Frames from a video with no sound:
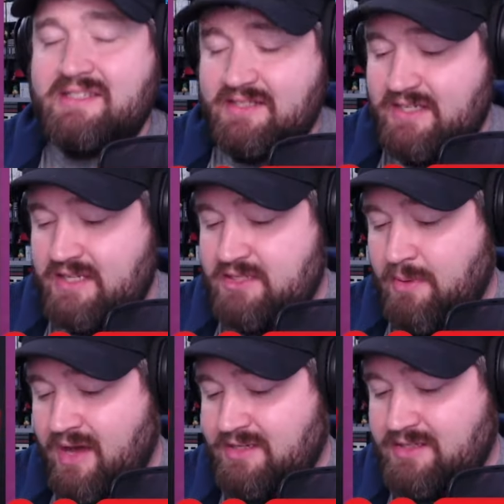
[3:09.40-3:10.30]
to see these
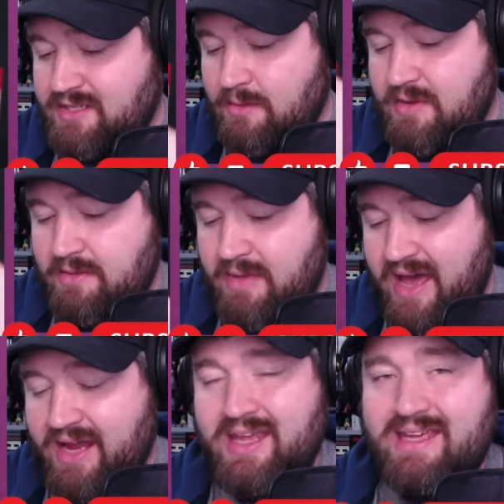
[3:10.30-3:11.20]
boxes coming
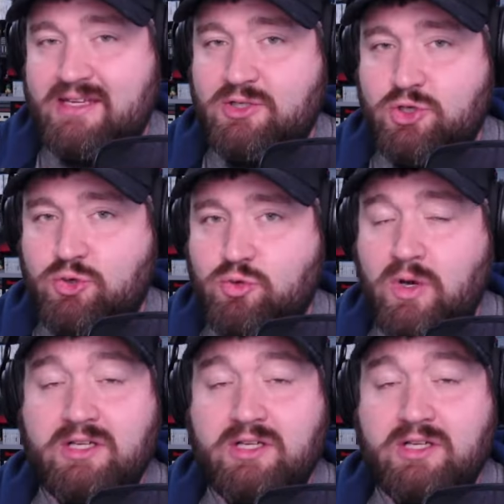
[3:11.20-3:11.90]
back into uh,